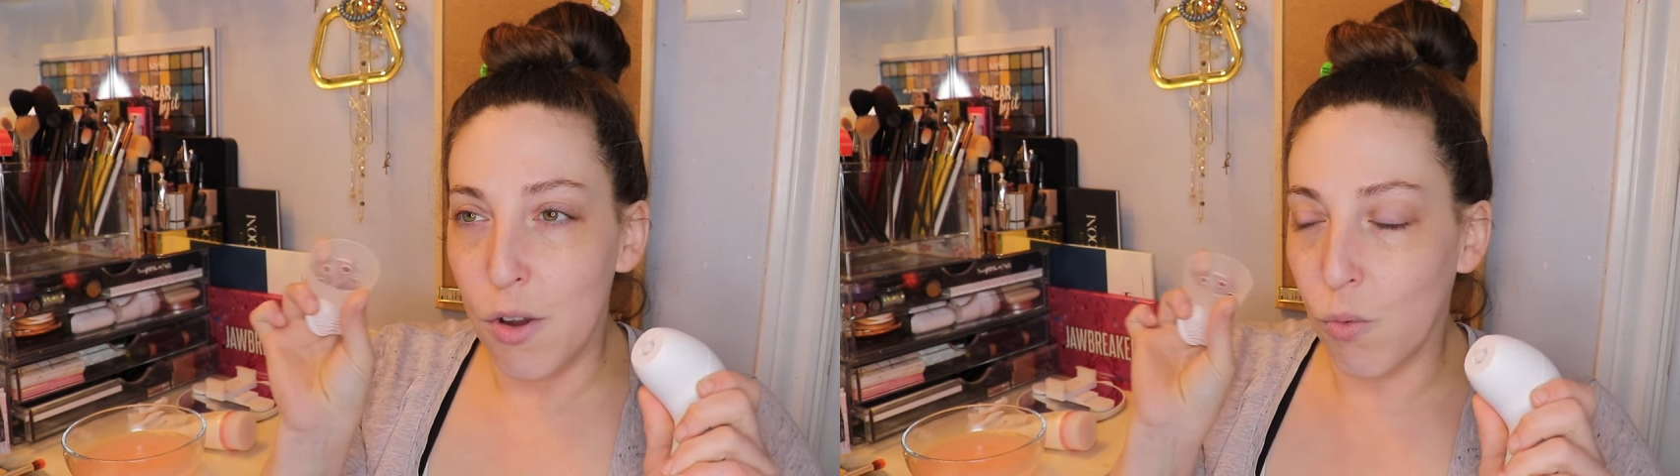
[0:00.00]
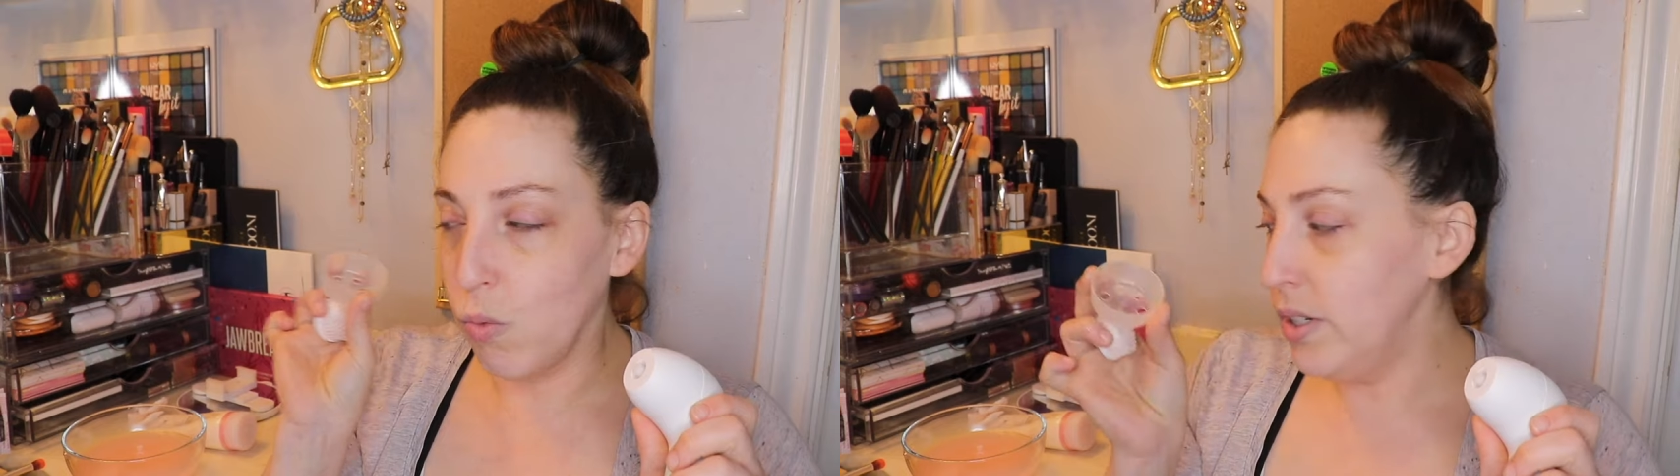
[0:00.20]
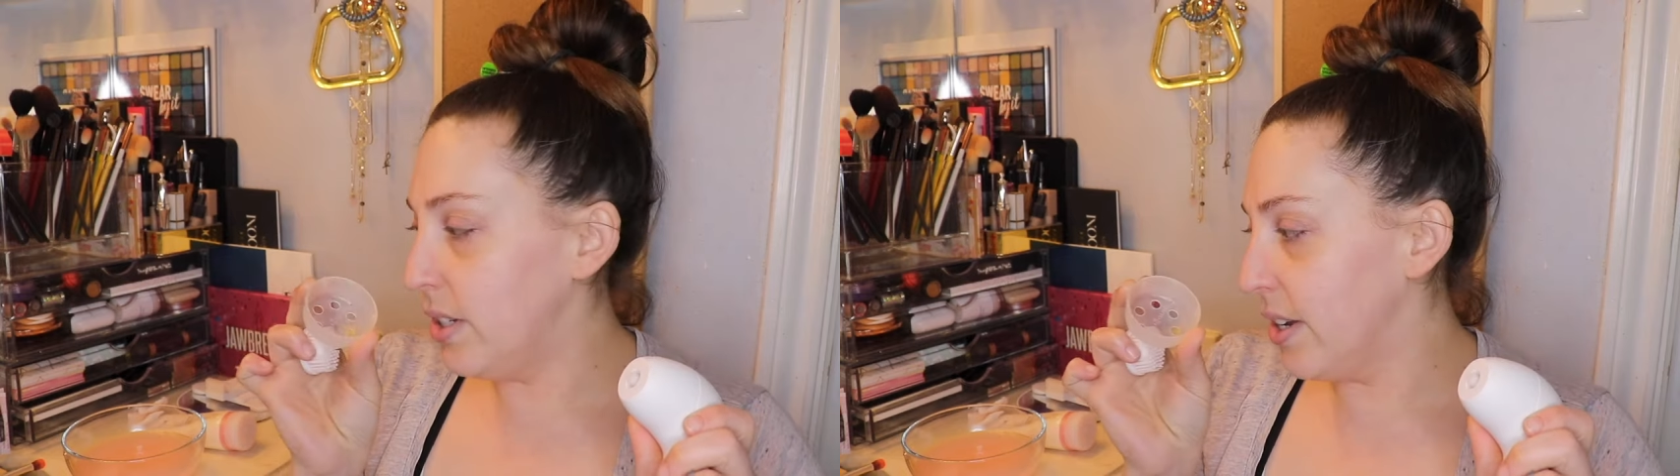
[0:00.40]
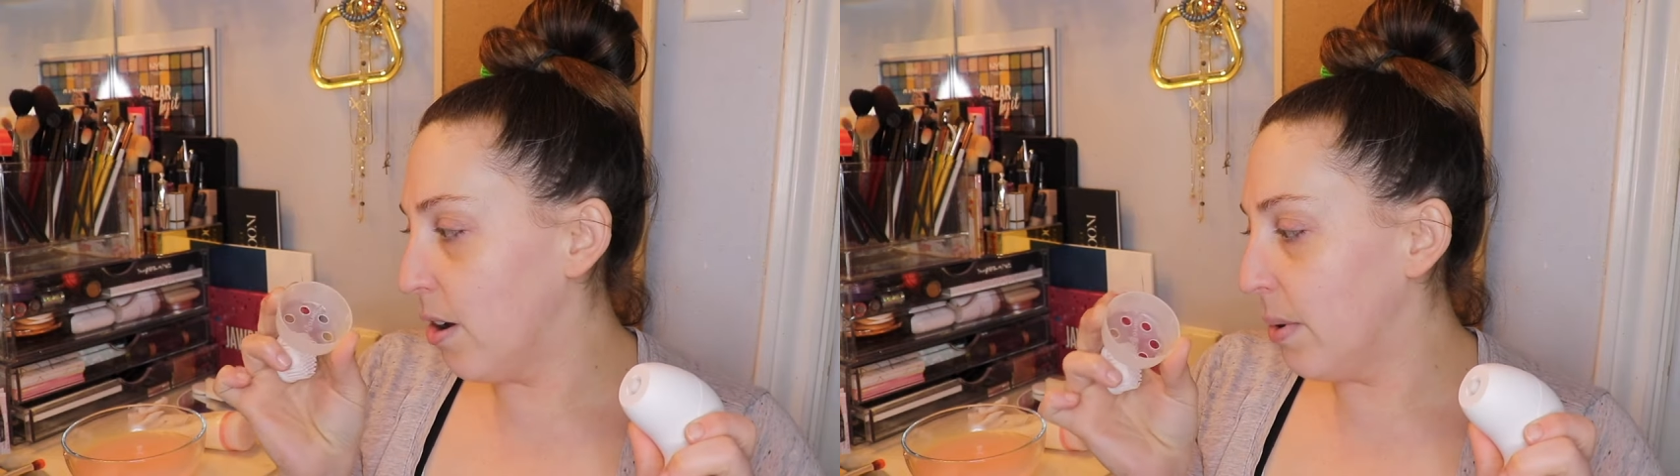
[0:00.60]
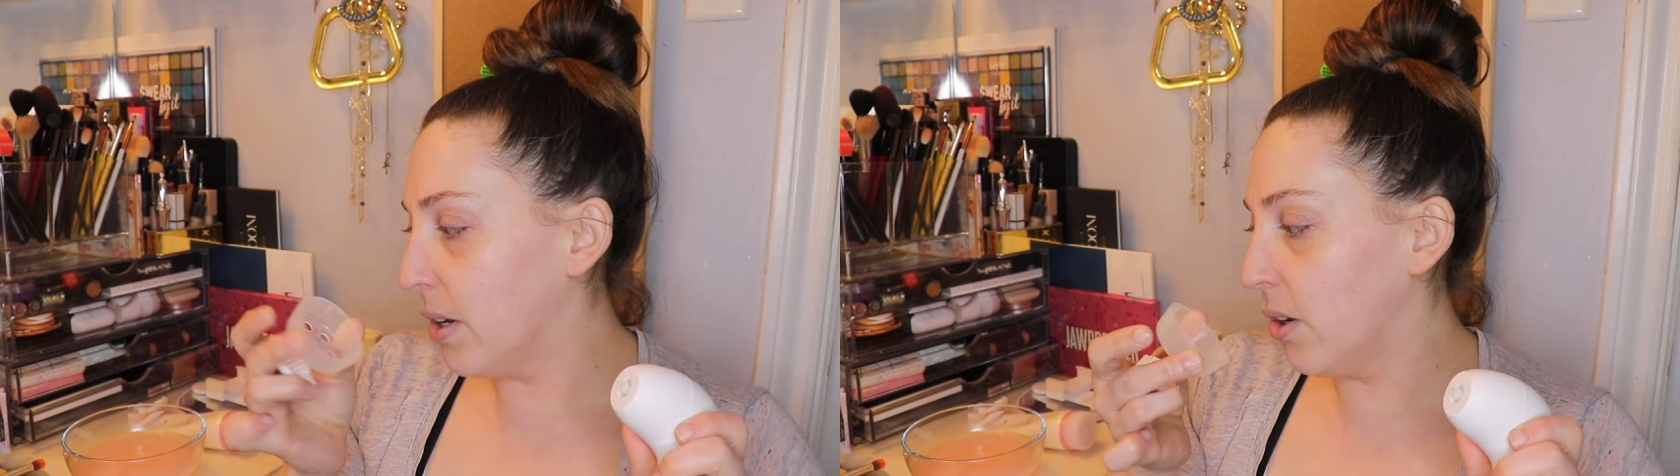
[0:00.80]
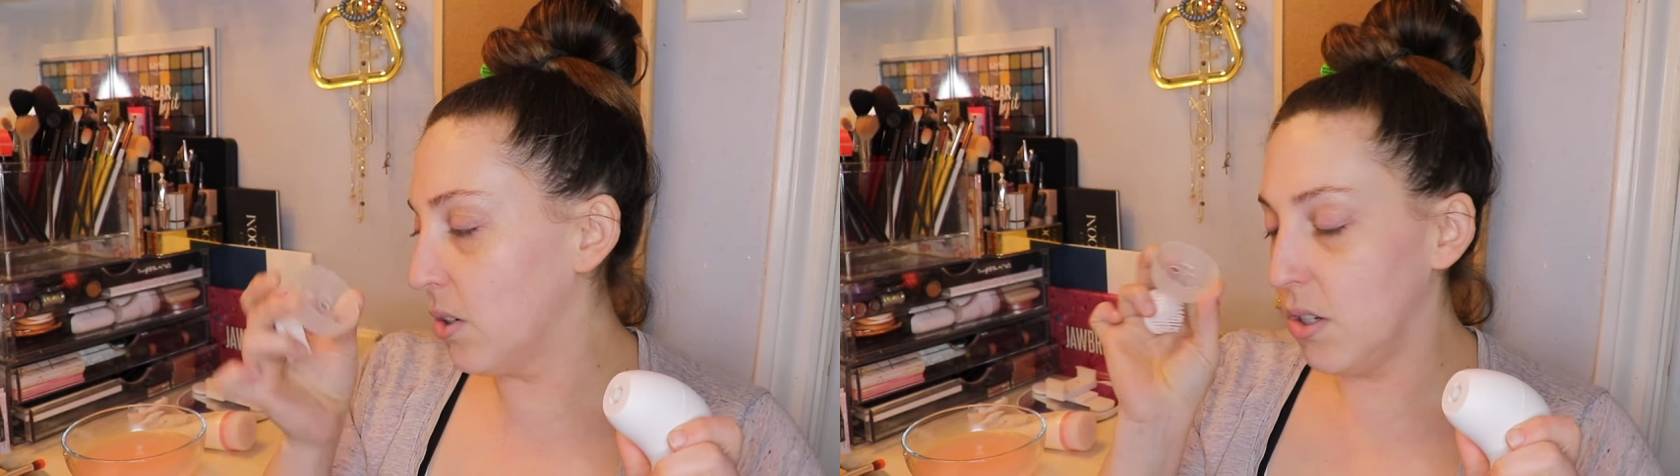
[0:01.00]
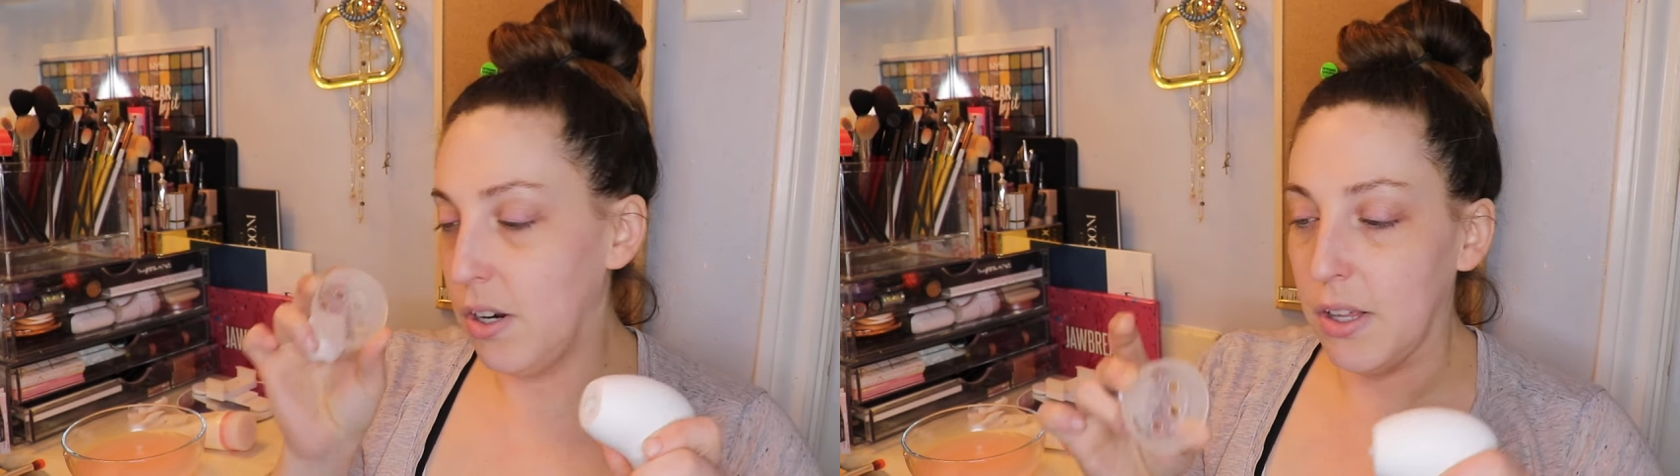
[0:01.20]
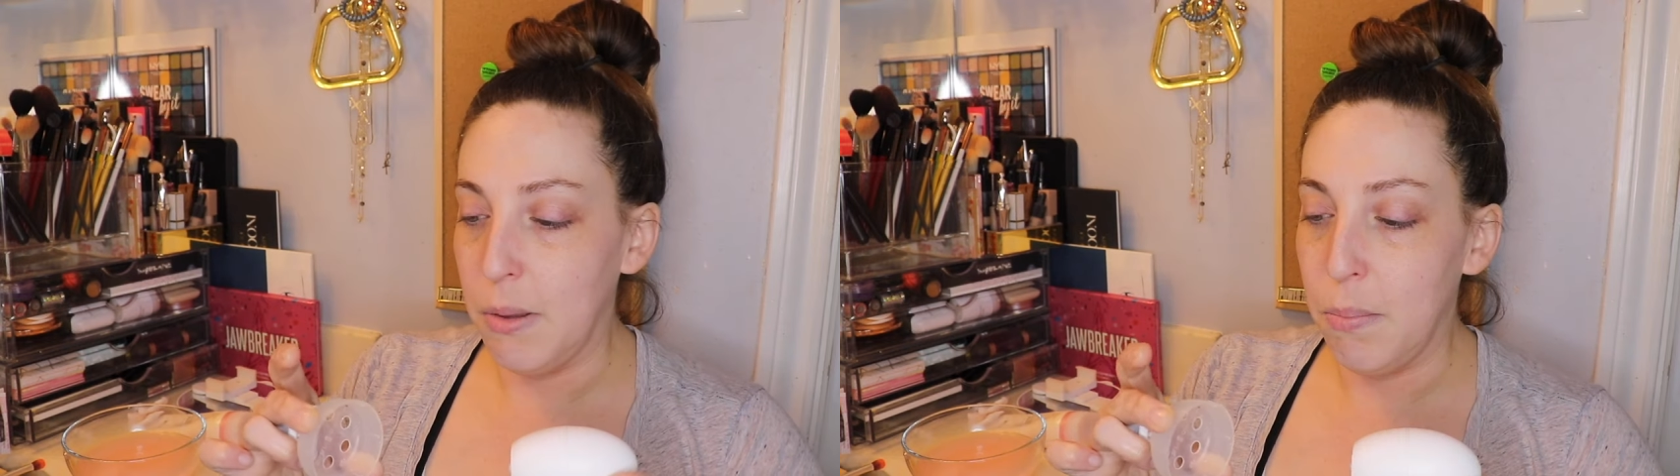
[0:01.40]
rinsing out my
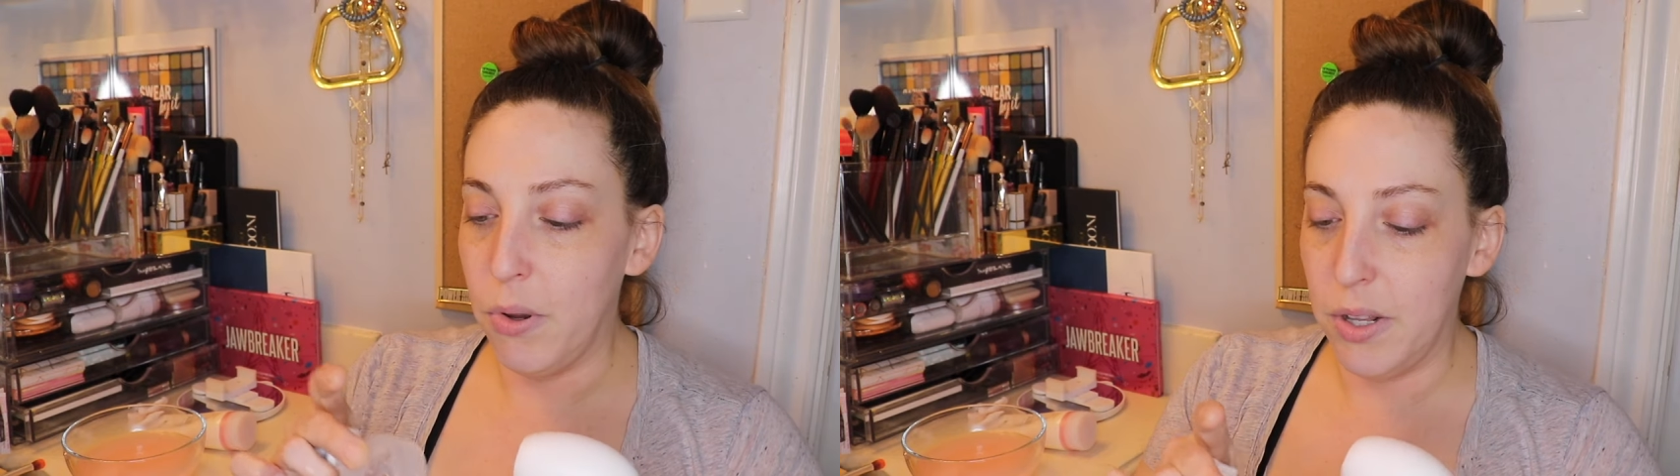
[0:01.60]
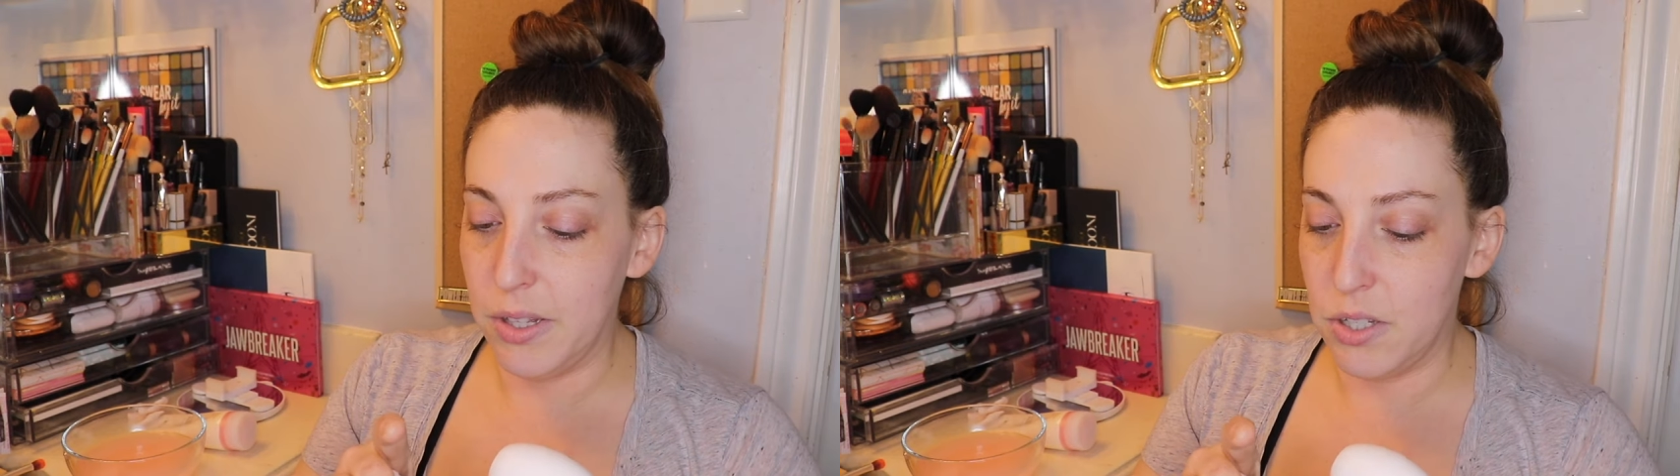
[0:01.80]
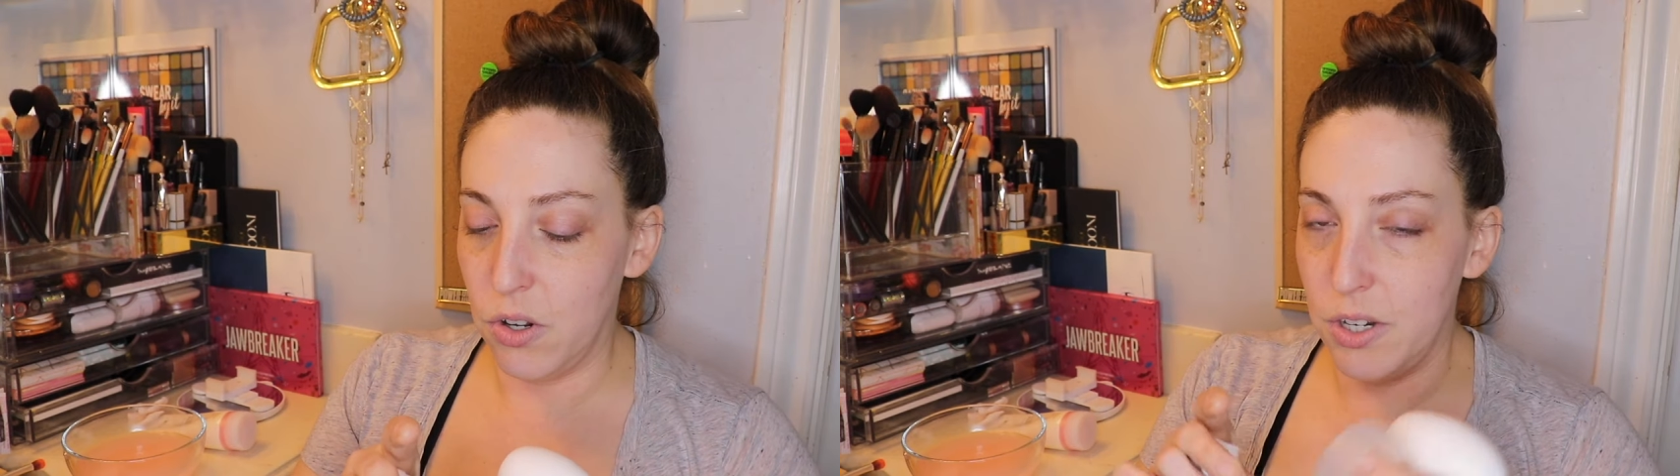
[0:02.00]
Clarisonic and then putting this on